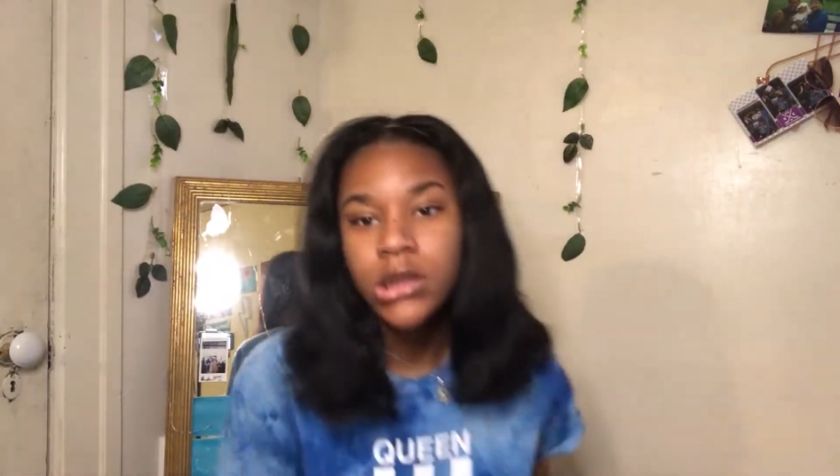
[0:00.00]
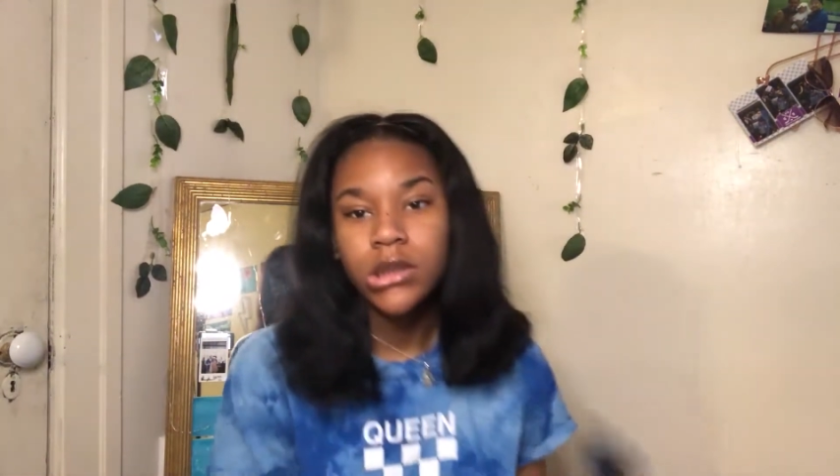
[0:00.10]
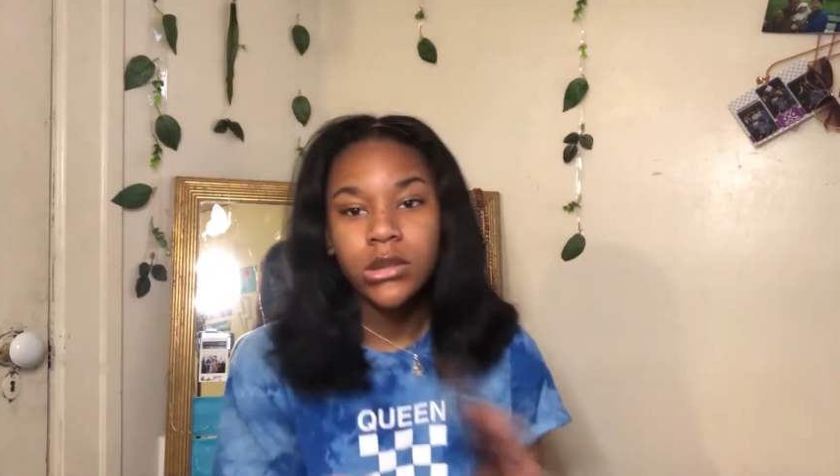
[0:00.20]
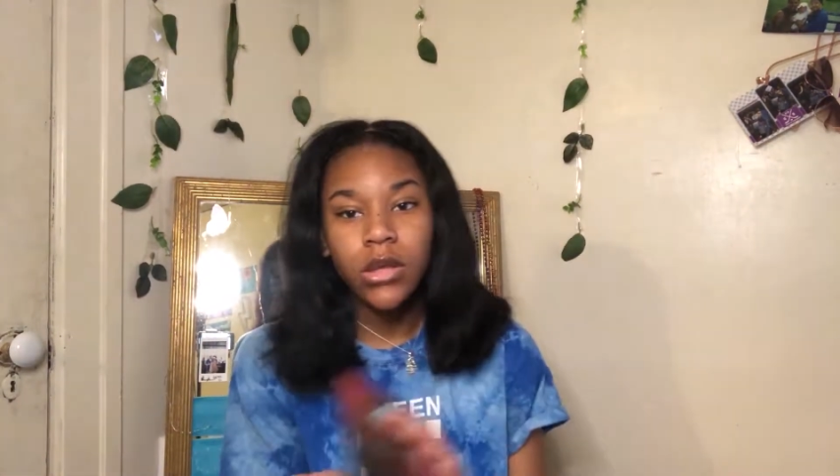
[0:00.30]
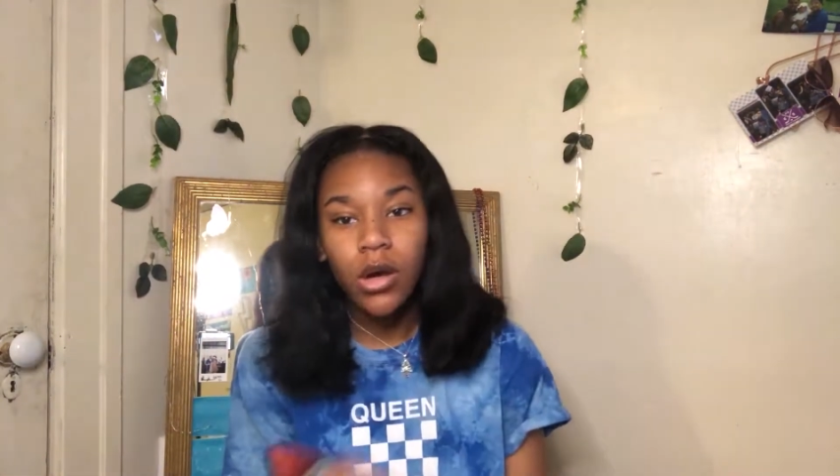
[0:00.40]

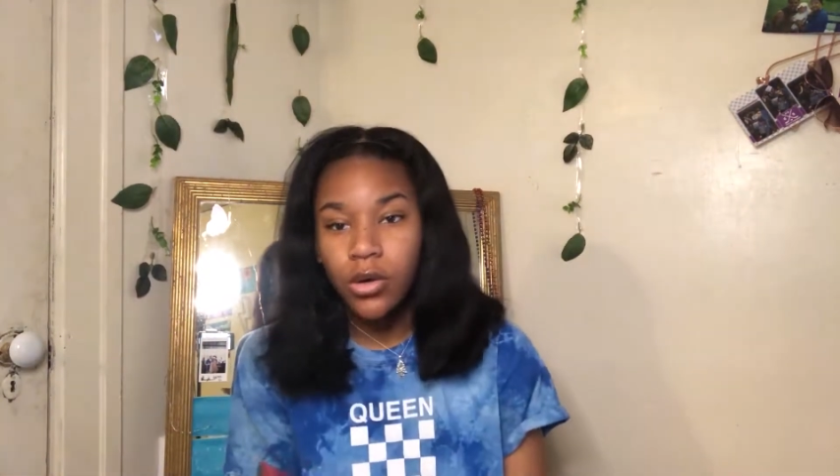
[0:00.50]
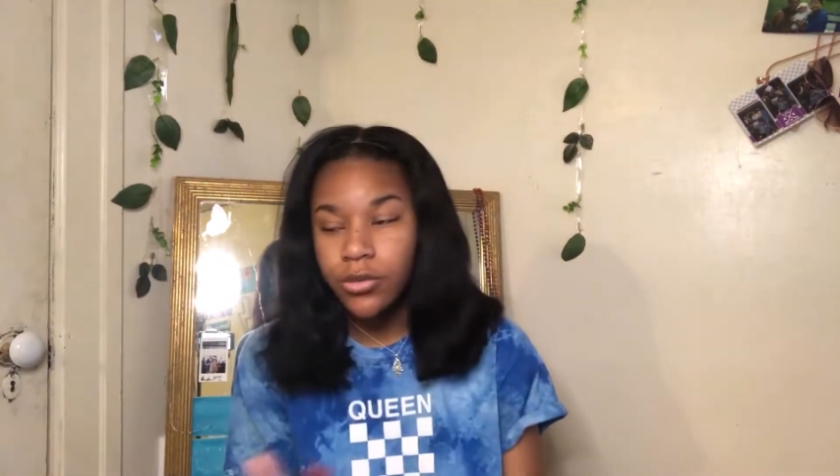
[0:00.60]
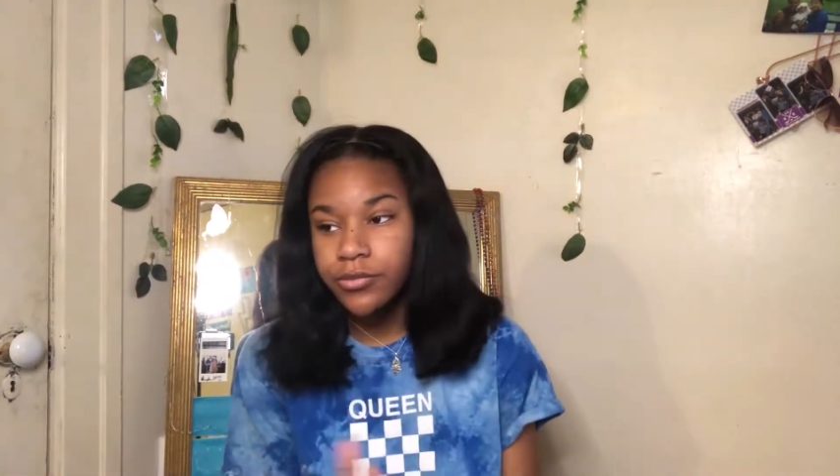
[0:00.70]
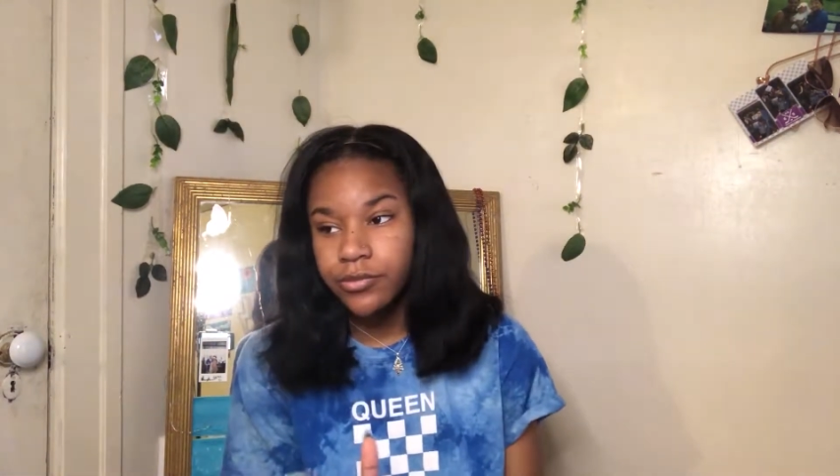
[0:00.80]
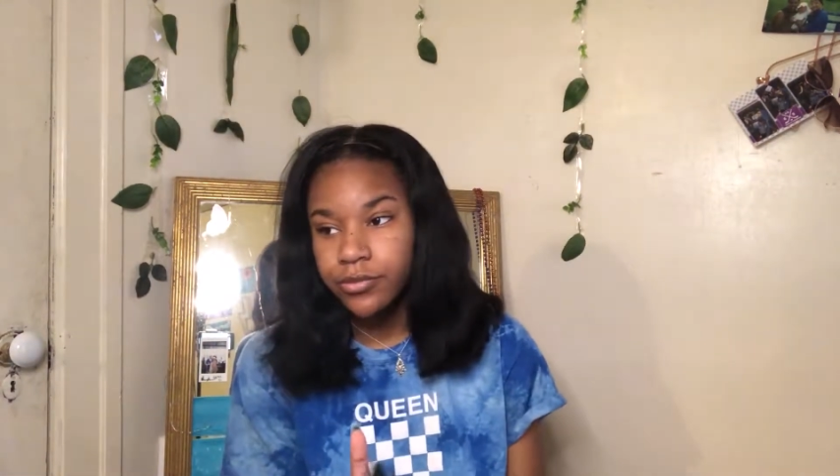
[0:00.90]
So
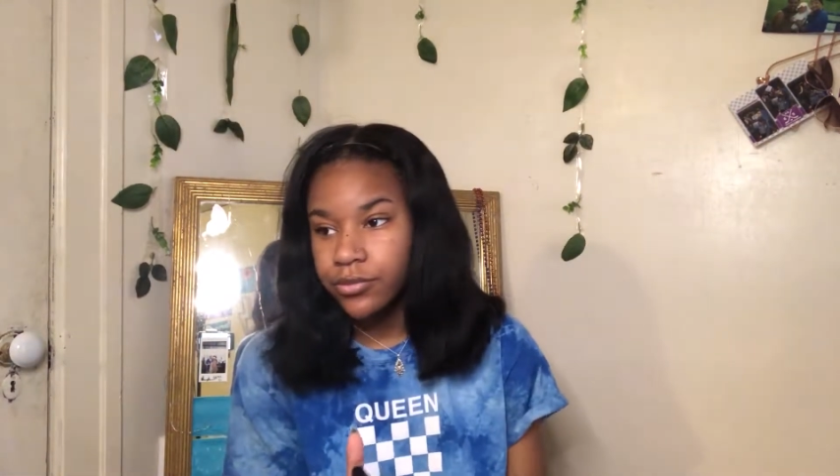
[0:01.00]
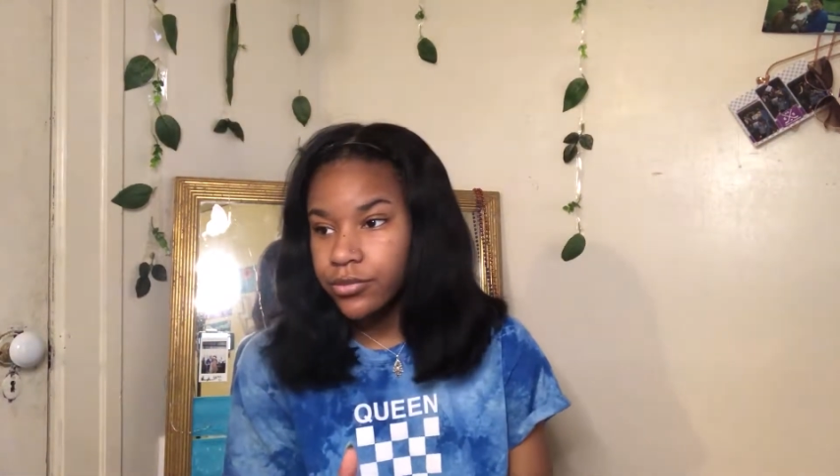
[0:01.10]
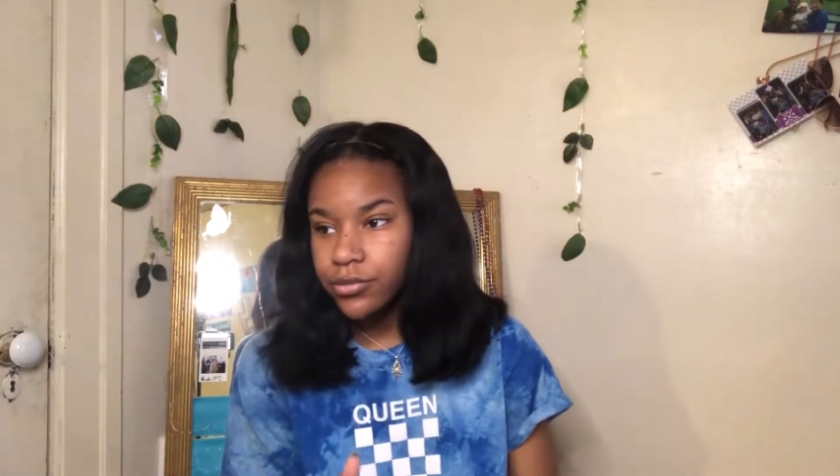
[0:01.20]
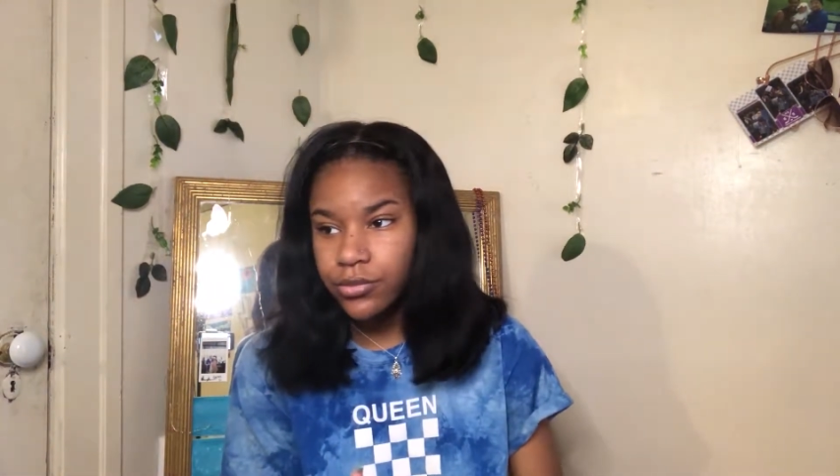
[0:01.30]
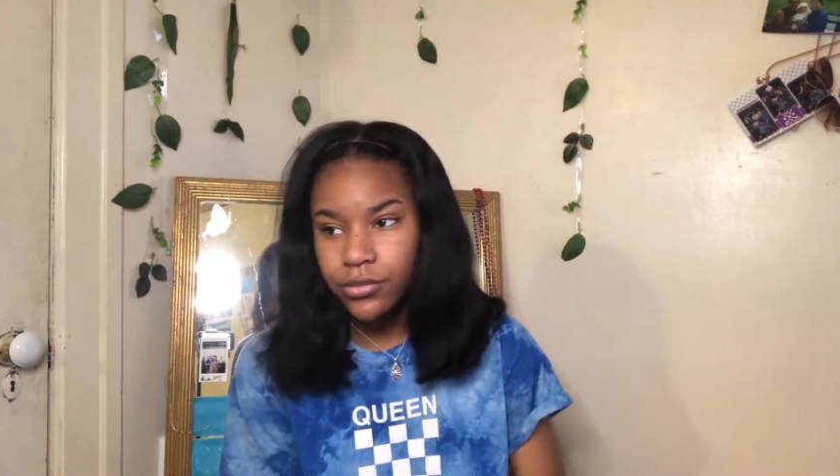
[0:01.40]

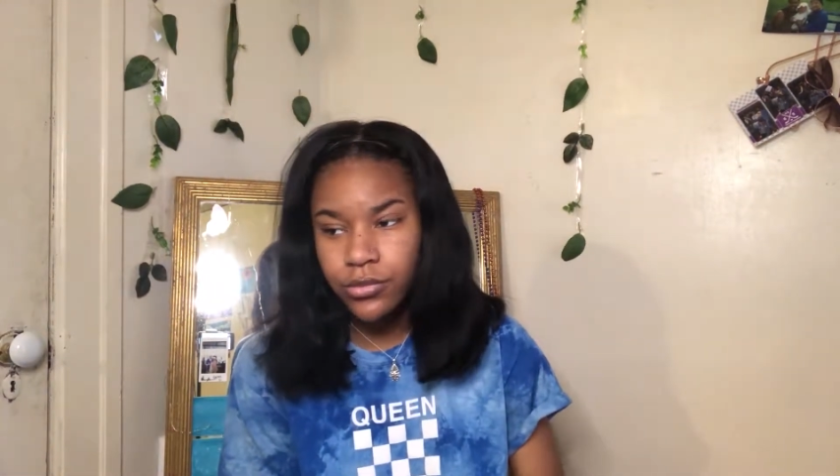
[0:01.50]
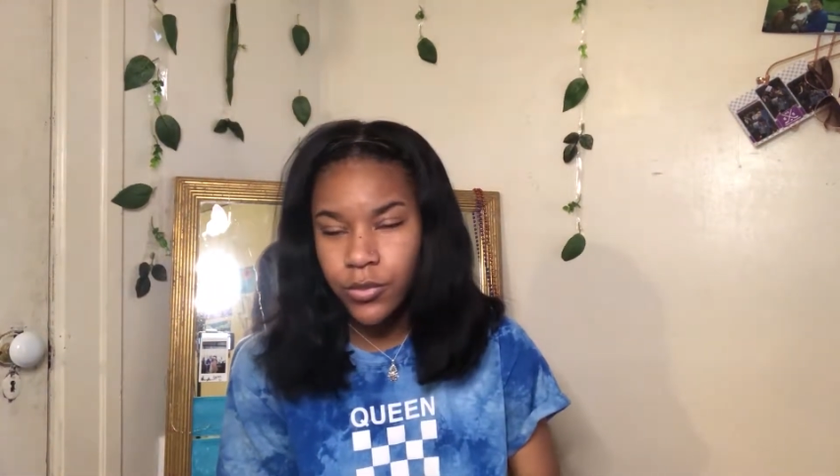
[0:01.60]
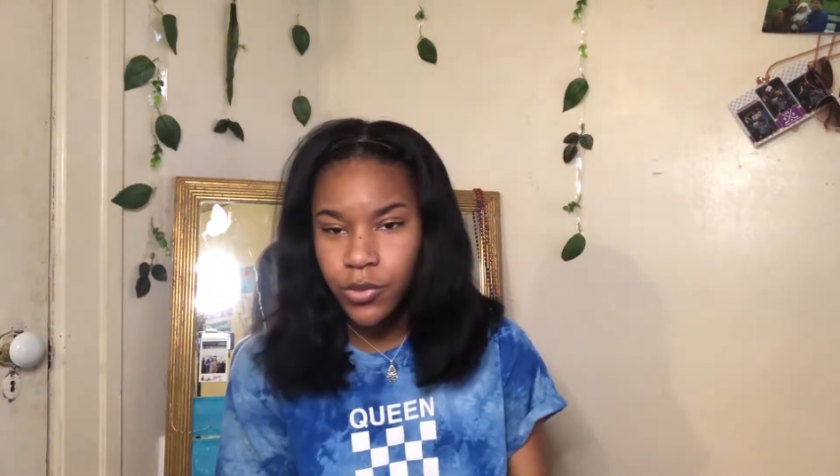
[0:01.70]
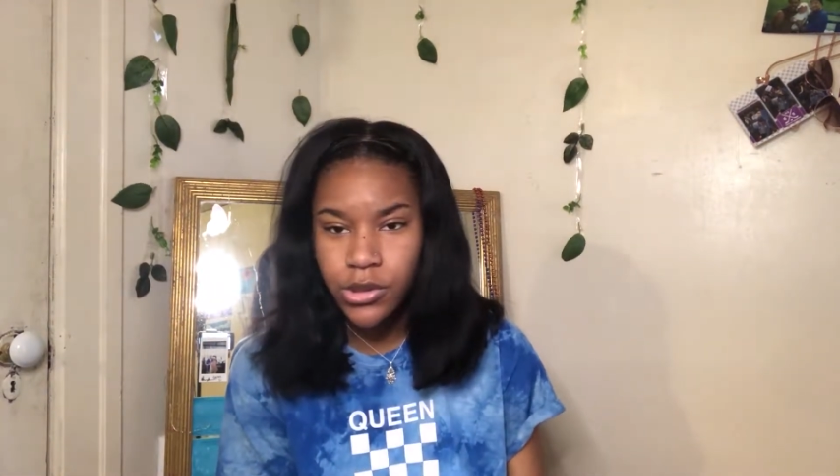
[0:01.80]
we're